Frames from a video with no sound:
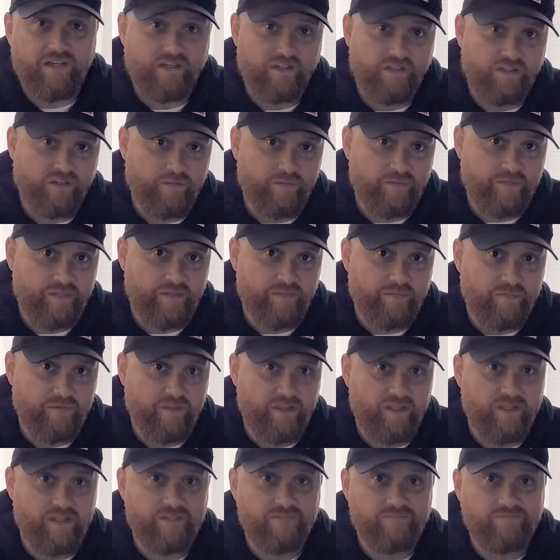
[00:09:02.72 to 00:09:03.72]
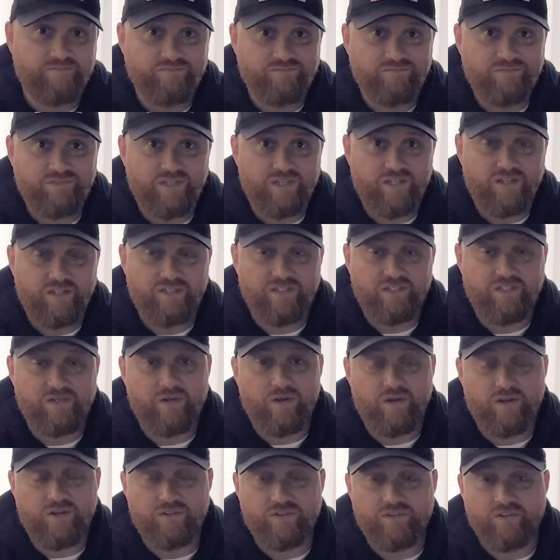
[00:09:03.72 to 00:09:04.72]
a little bit of blood,
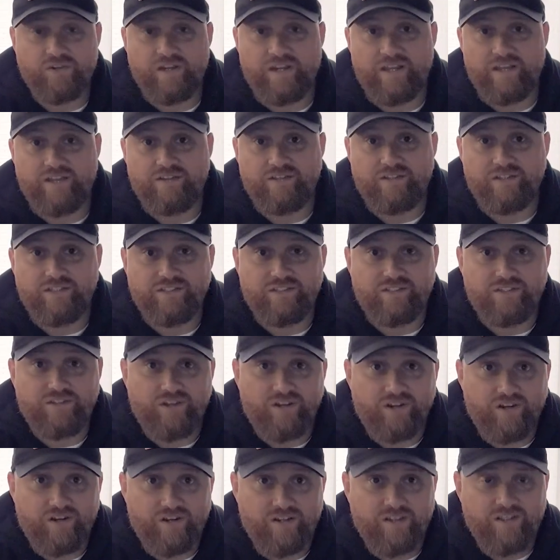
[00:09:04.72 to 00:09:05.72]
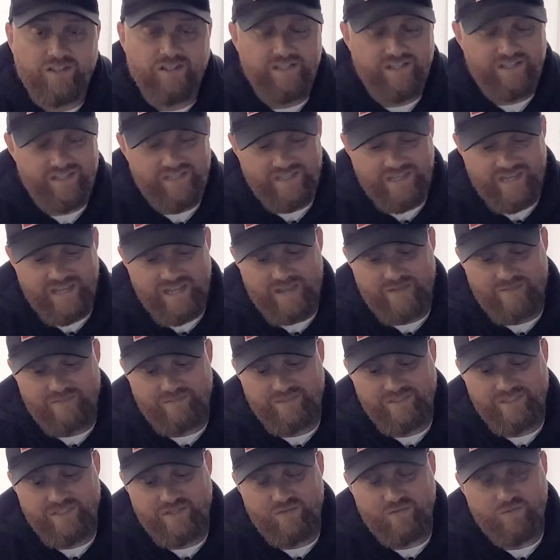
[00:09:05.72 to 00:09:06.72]
on the ground in the dark.
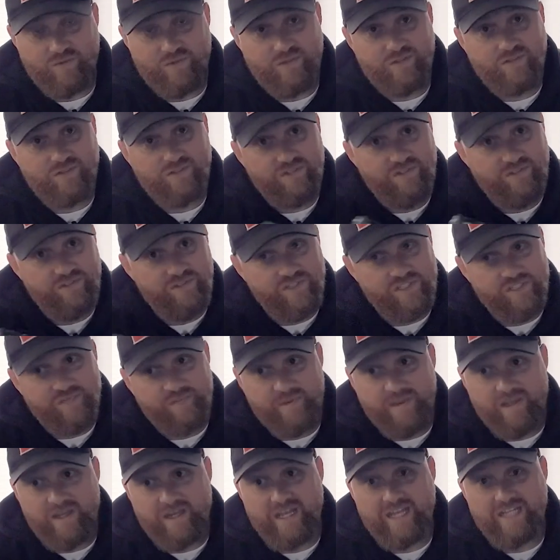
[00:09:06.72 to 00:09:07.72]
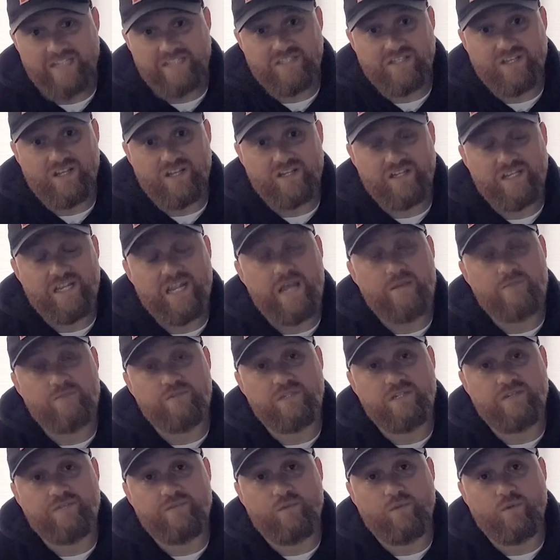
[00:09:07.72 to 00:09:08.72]
So we'll use our spotlights a lot of times
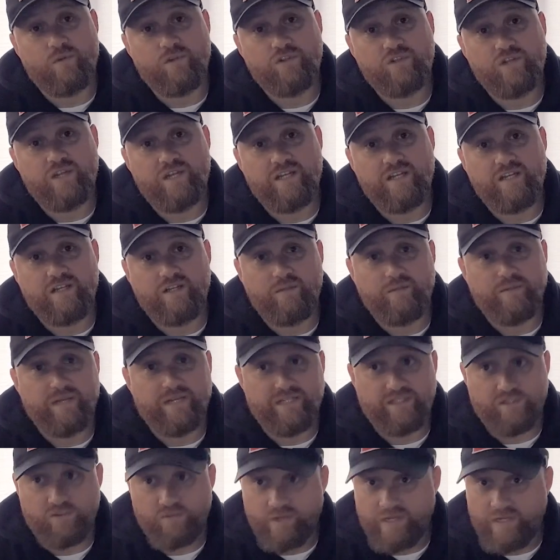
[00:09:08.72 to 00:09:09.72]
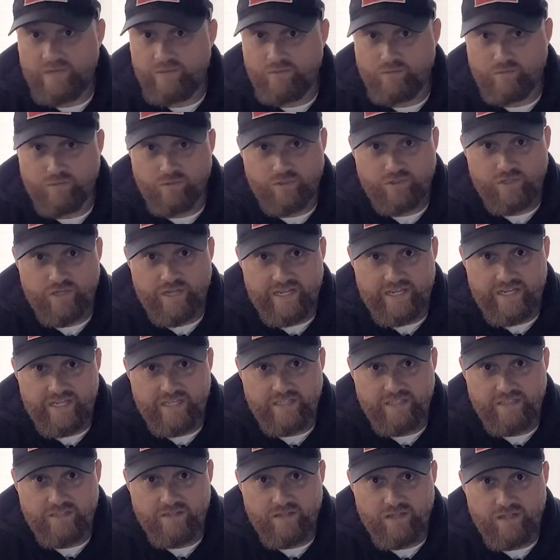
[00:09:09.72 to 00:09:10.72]
whenever we're trying to illuminate the way when we're
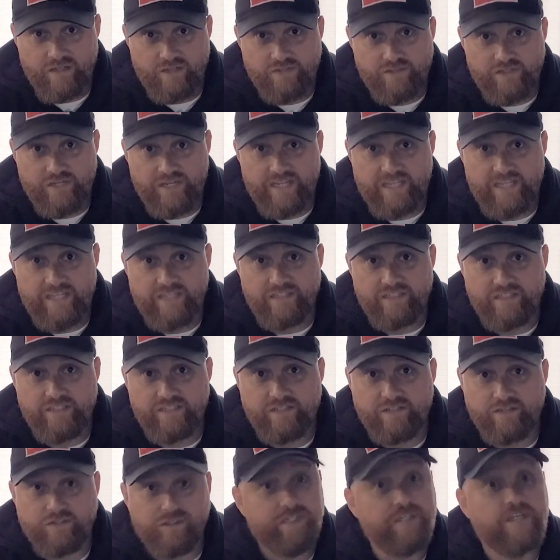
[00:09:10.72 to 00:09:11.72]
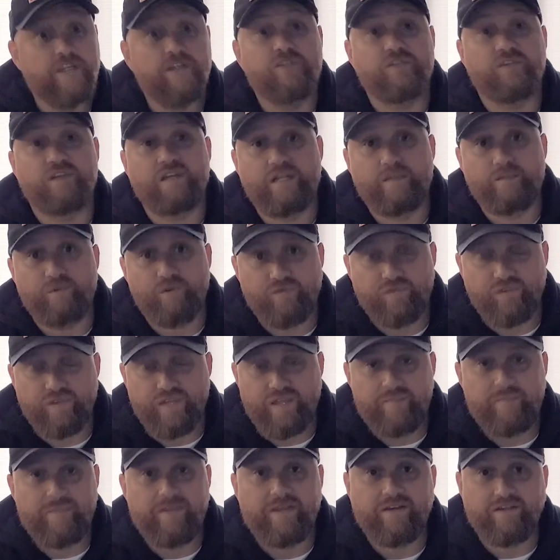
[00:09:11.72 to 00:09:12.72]
tracking a deer or any other animal for
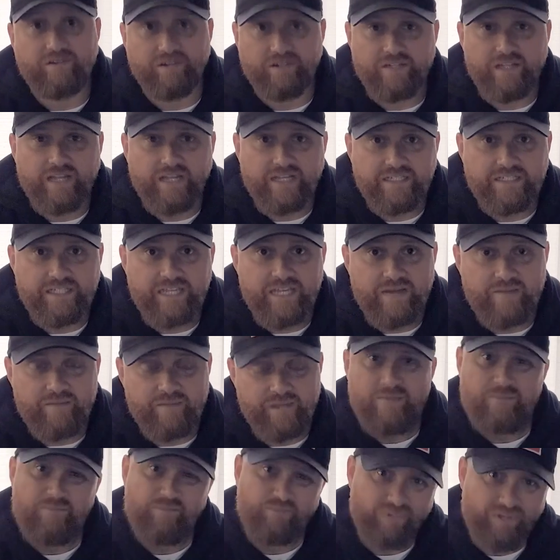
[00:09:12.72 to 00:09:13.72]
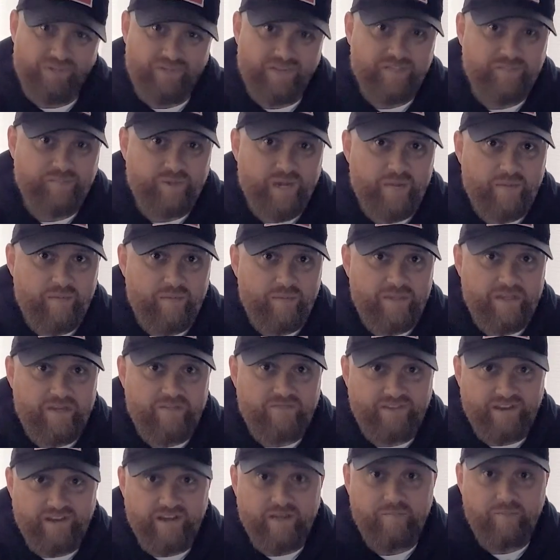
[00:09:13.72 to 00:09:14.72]
that matter at nighttime. I believe that's probably a
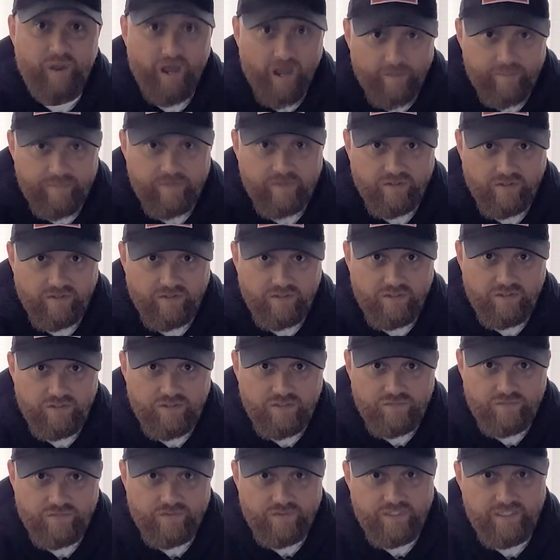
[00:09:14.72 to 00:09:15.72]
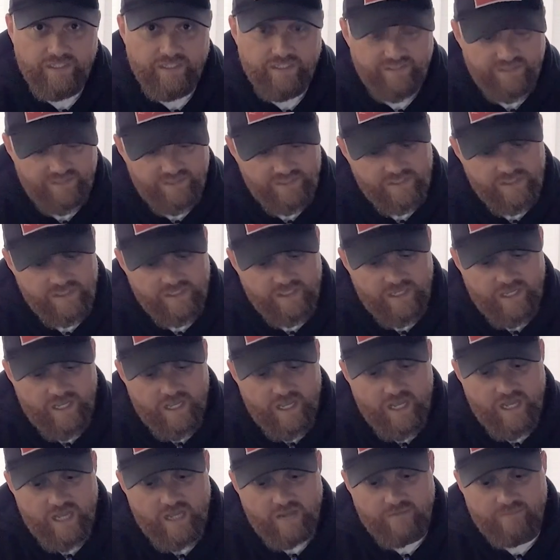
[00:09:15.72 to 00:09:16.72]
very popular use for these,
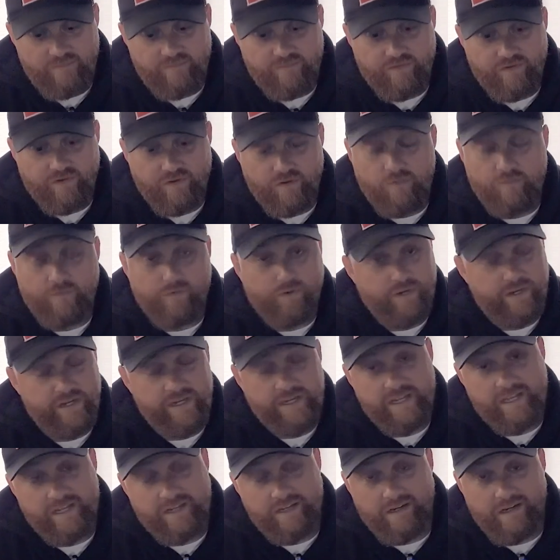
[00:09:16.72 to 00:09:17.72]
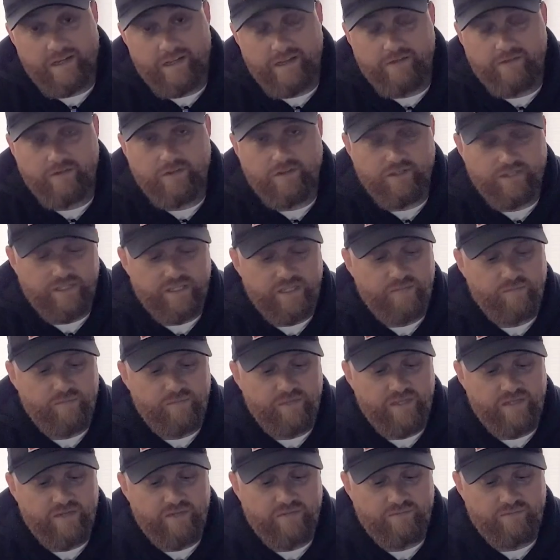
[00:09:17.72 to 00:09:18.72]
for any kind of light really.
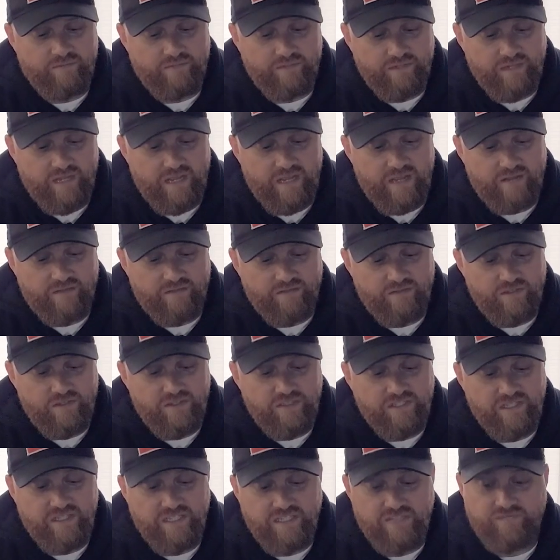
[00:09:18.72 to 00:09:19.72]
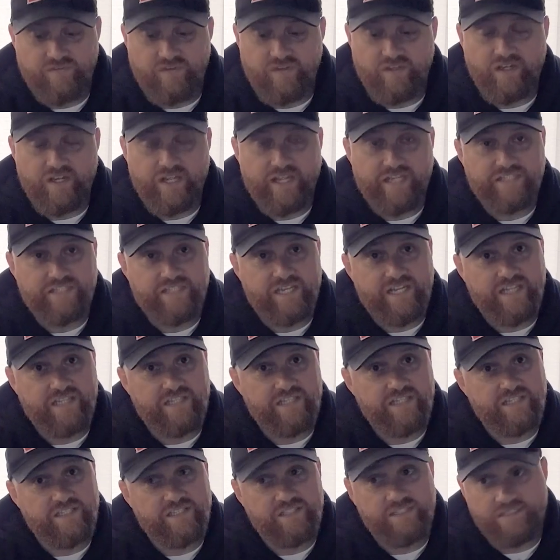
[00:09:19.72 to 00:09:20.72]
But using these floodlights like
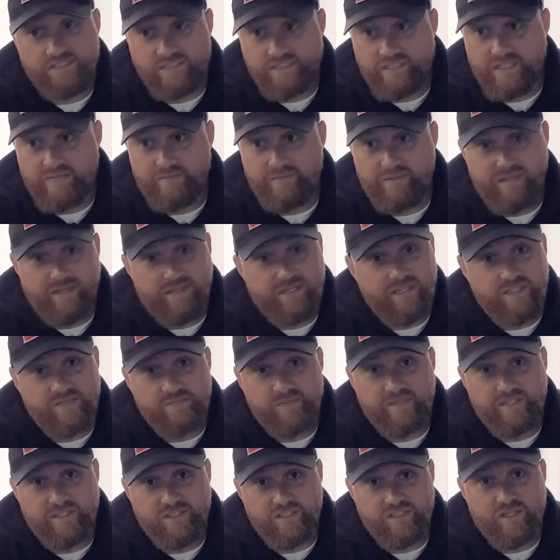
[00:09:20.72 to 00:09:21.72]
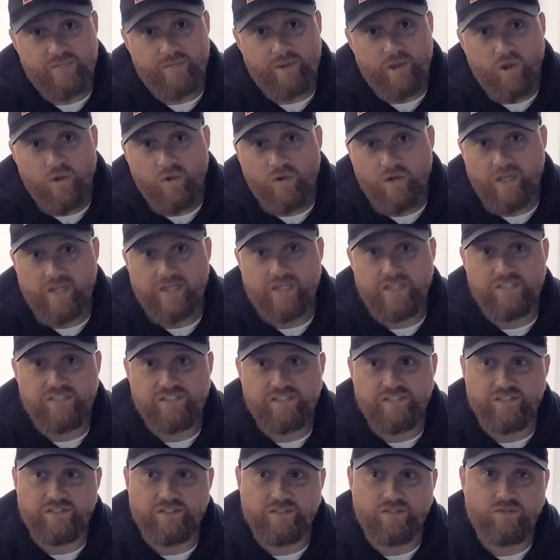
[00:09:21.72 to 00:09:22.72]
this, it does make the job a whole lot
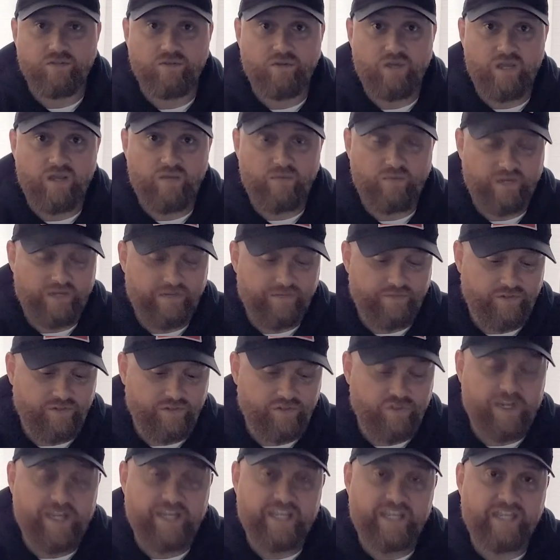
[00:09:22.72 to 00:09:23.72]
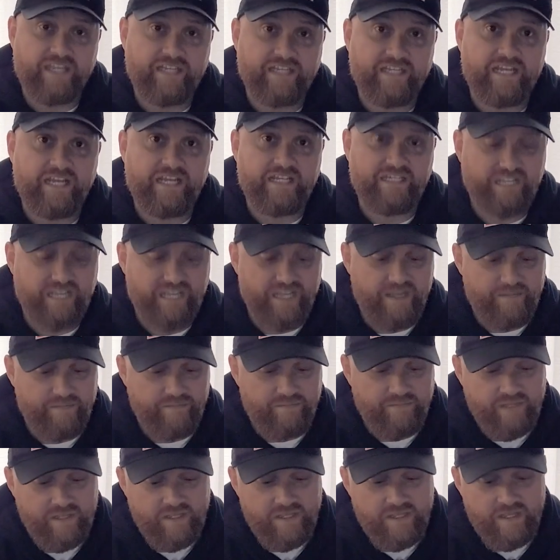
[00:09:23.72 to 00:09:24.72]
easier whenever you're tracking at
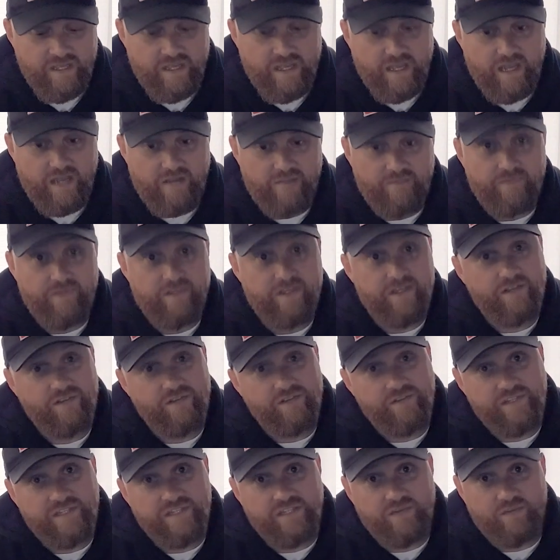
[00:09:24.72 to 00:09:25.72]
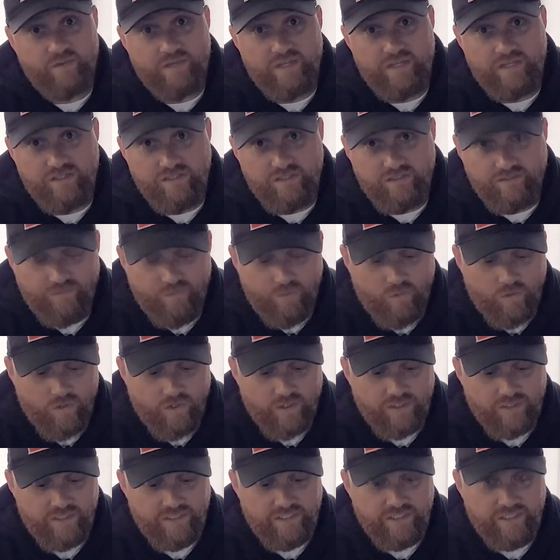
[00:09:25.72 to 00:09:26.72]
nighttime. The other thing that we use it
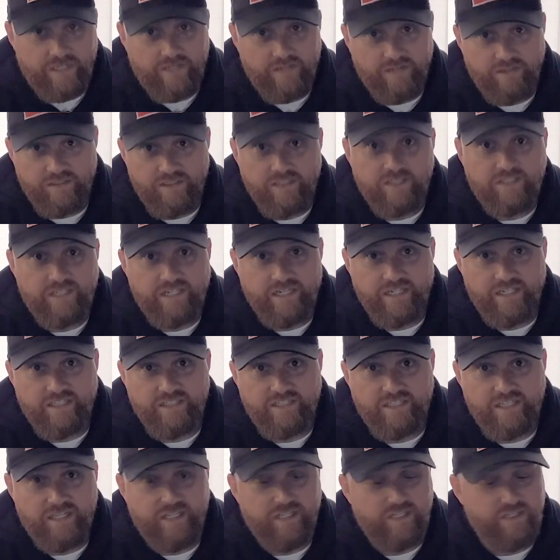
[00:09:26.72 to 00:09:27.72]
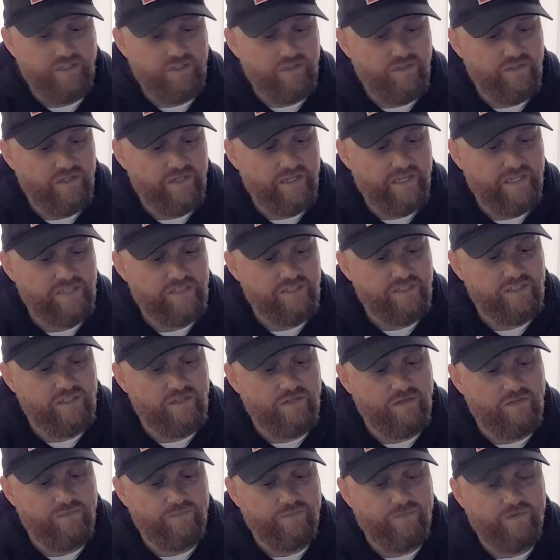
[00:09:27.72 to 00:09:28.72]
for is here in the state of Kentucky, you can actually
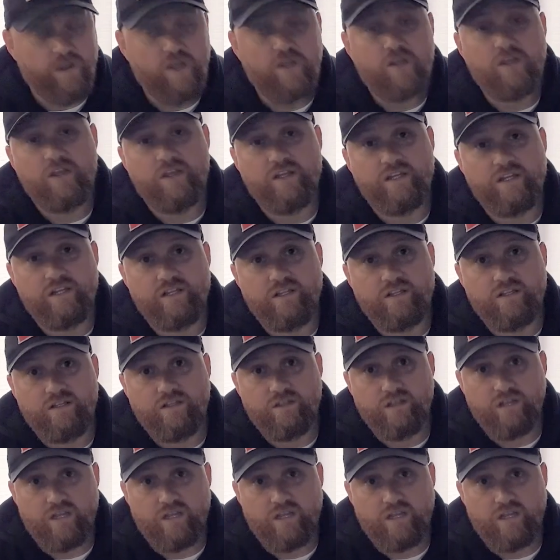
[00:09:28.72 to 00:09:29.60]
go frog hunting